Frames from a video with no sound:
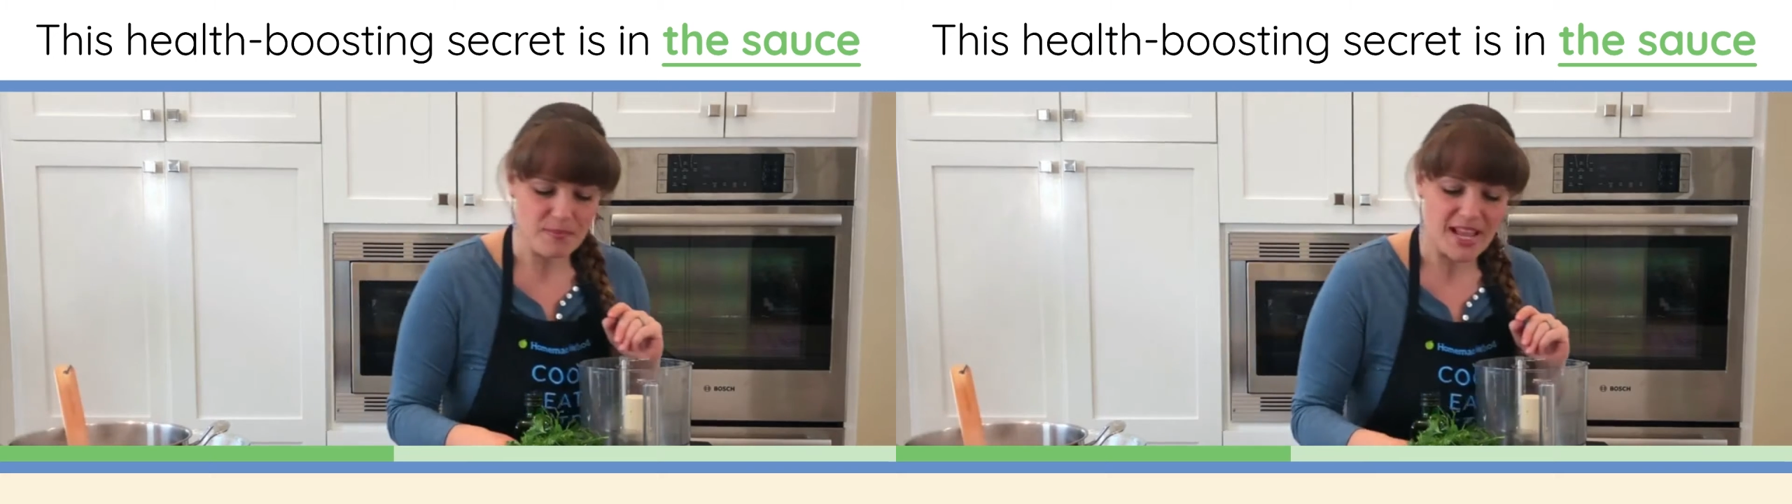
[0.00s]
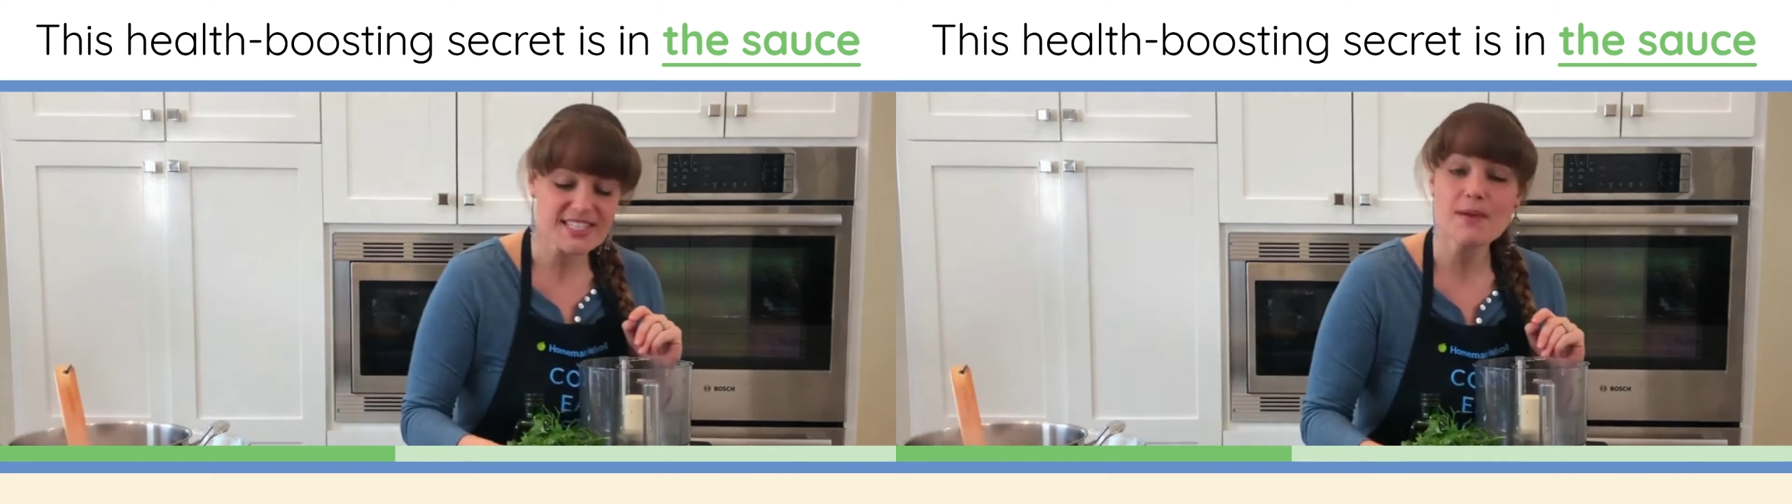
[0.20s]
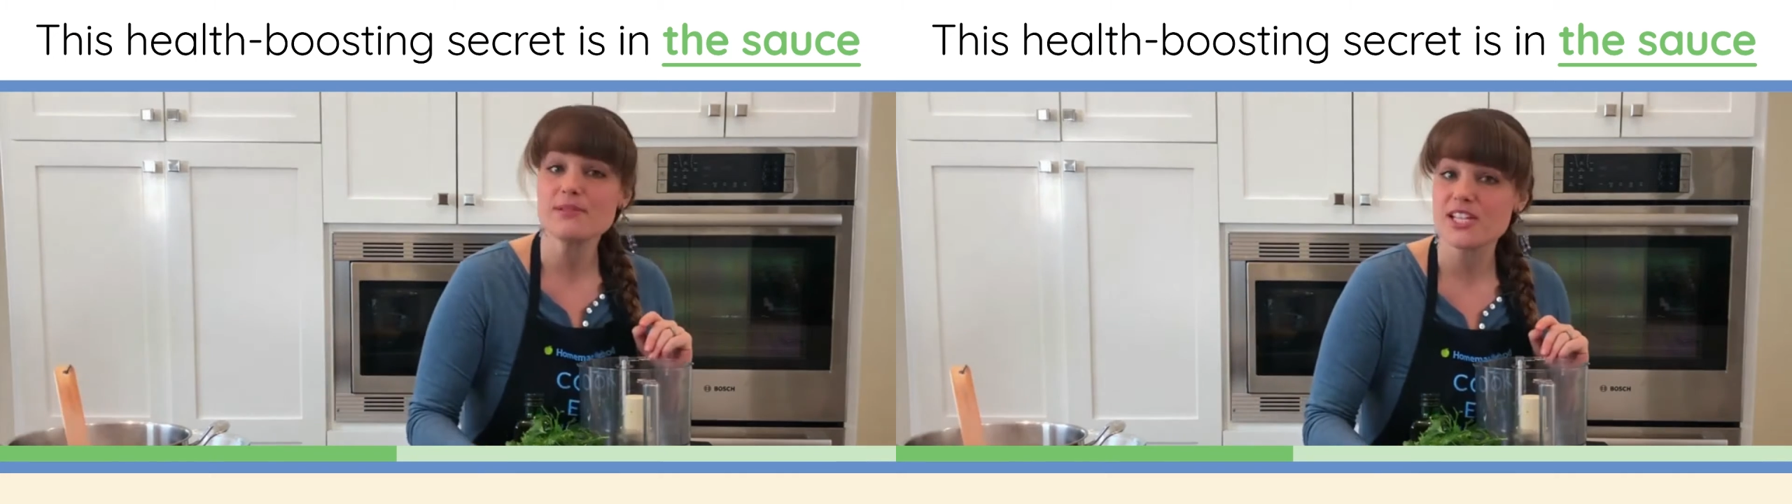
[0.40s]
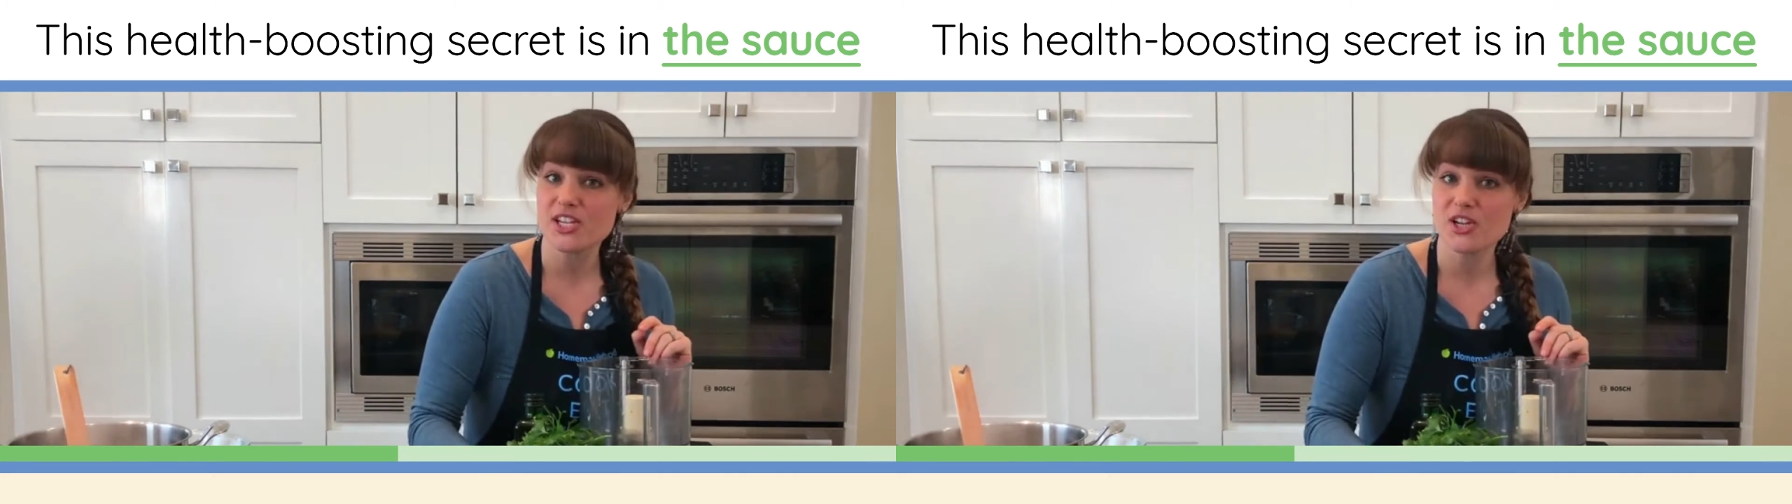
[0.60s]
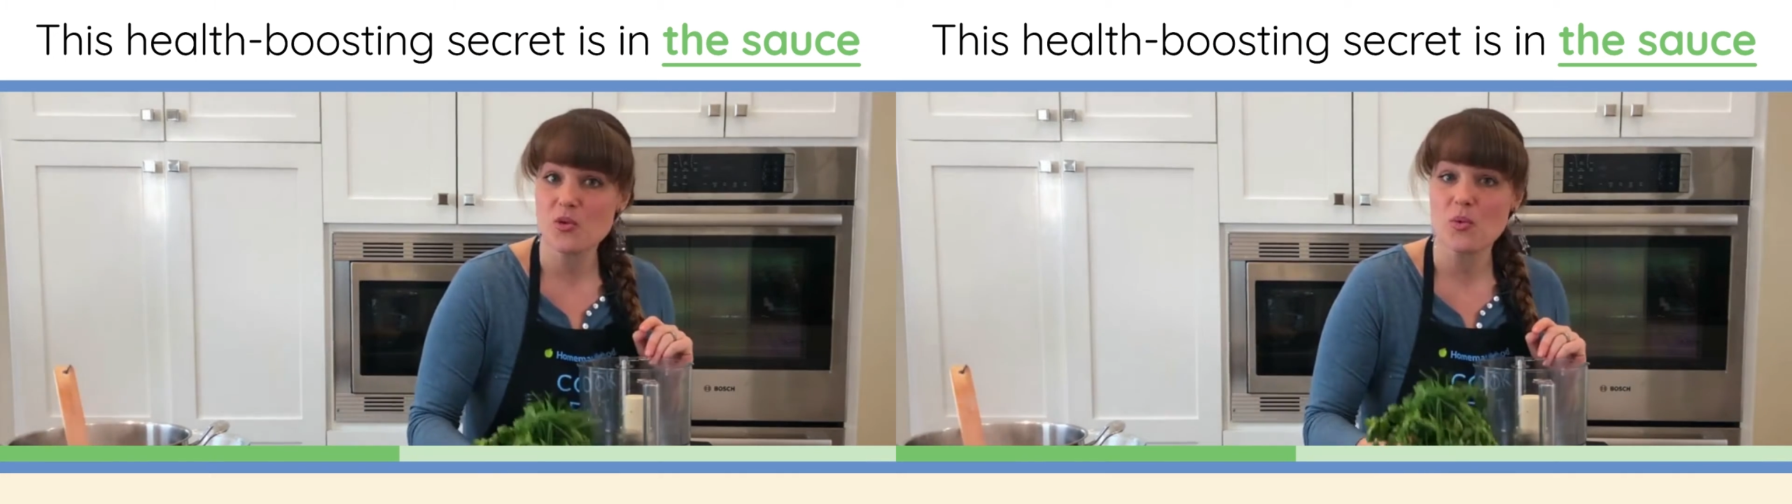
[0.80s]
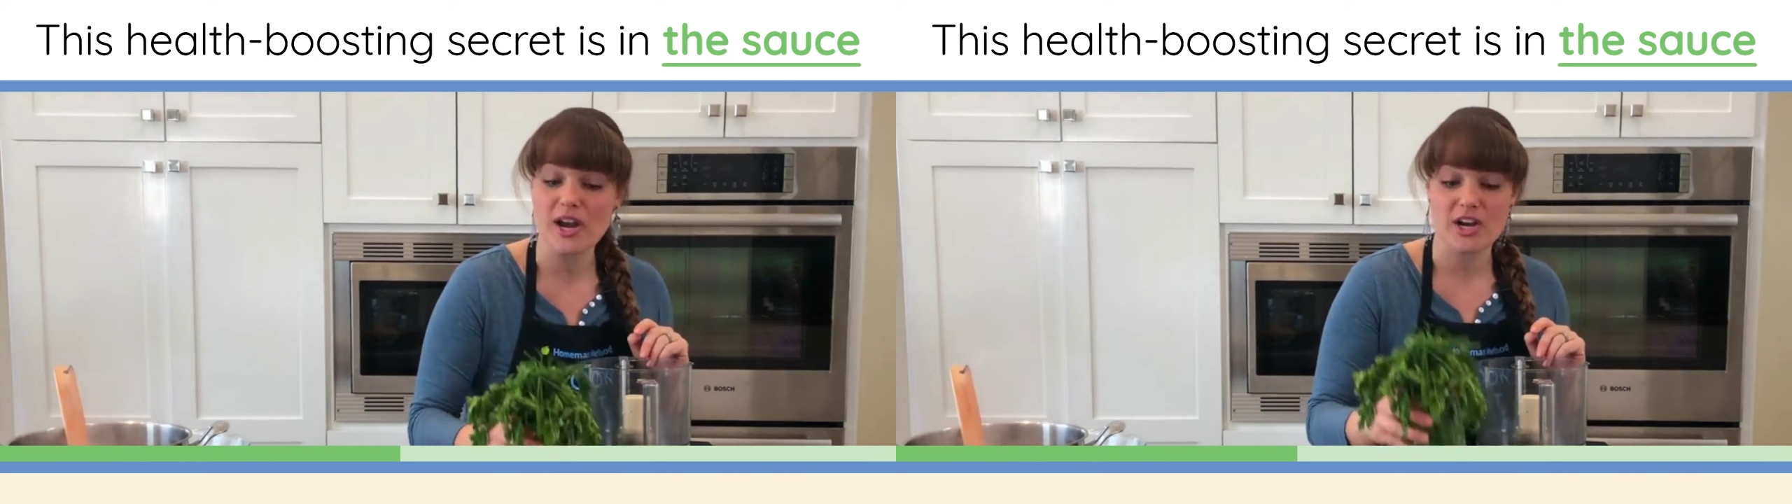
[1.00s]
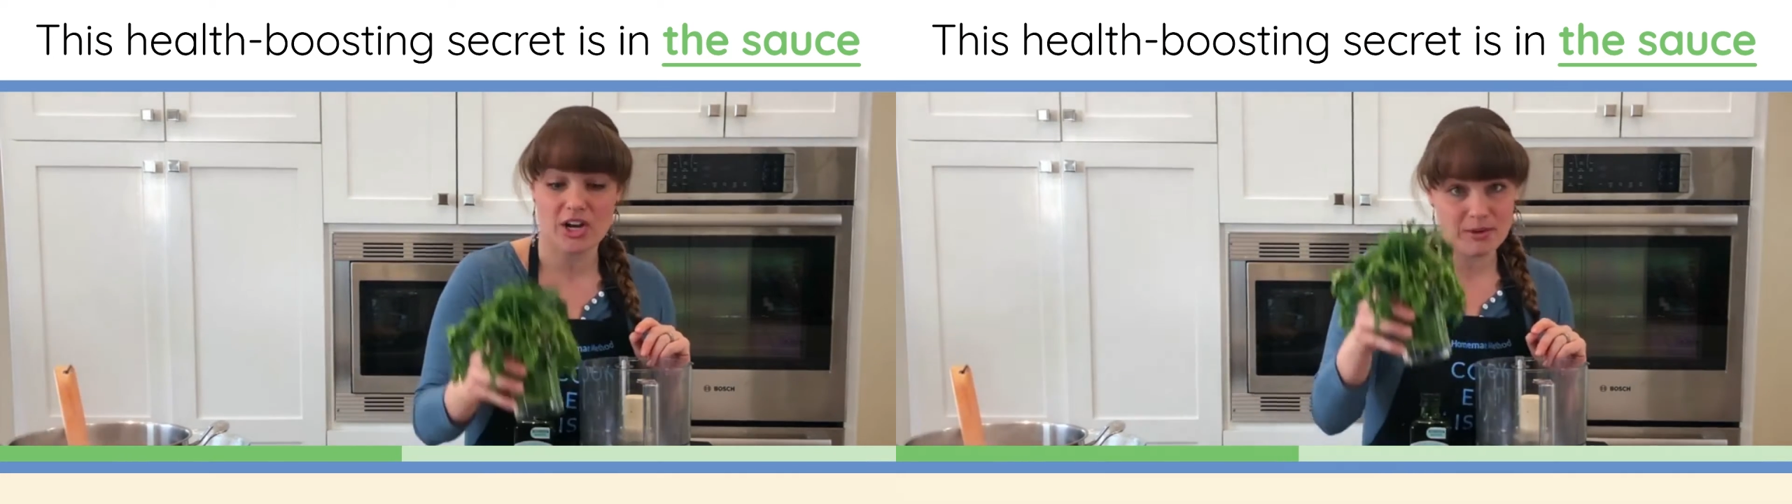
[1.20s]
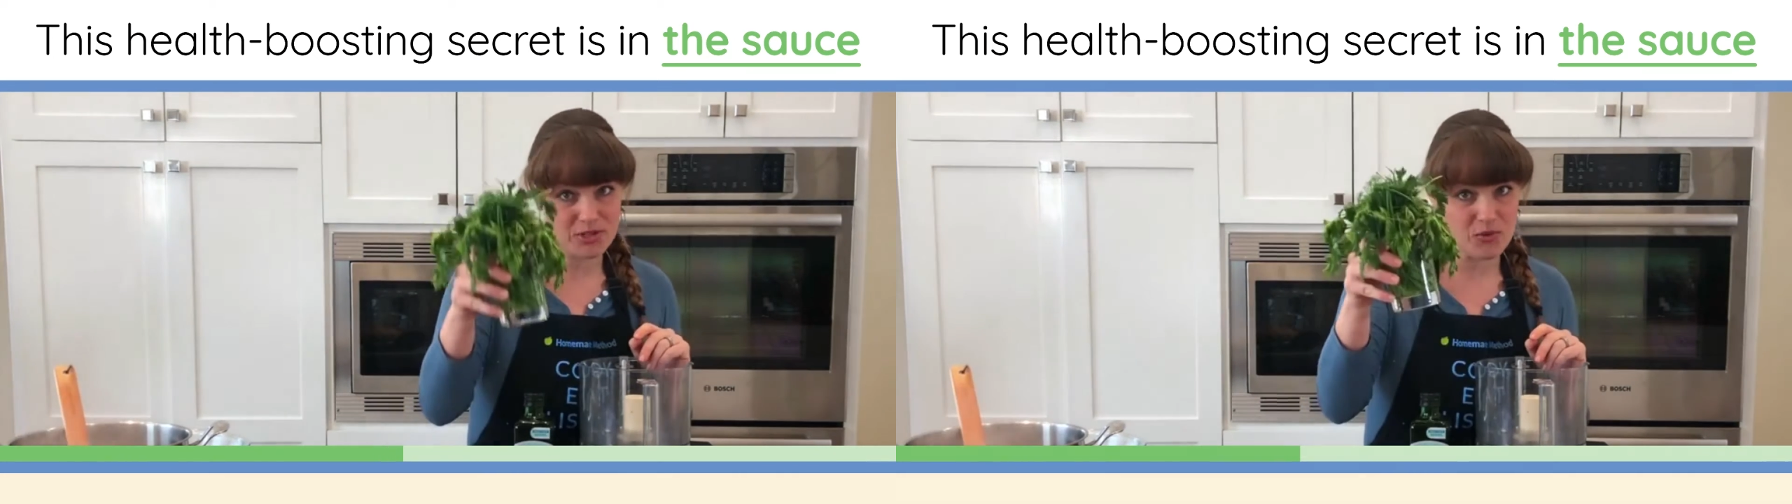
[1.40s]
It's up to you what
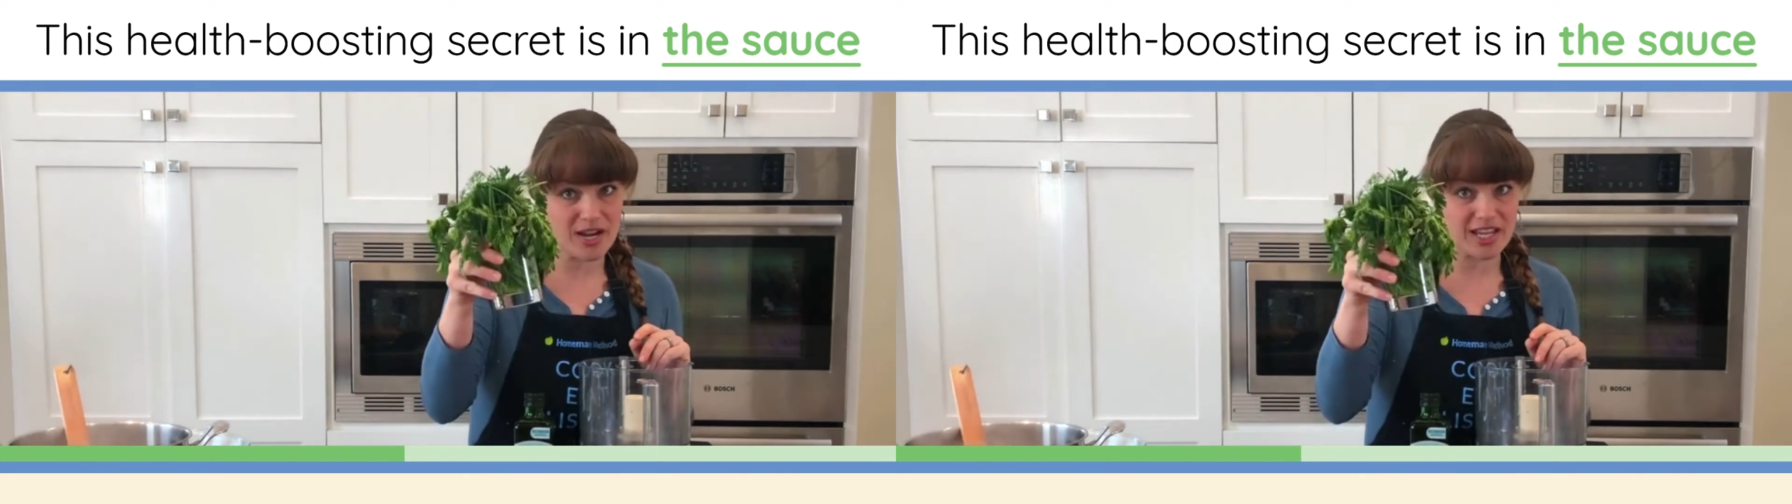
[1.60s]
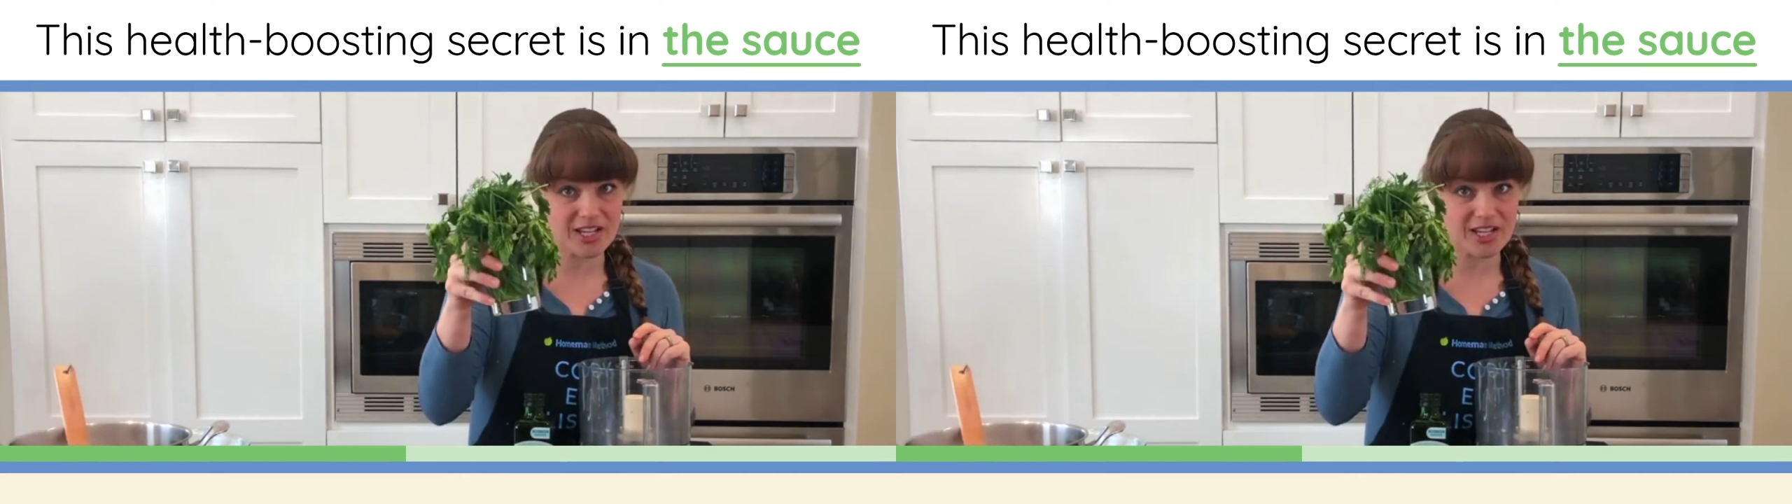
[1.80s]
herbs you want to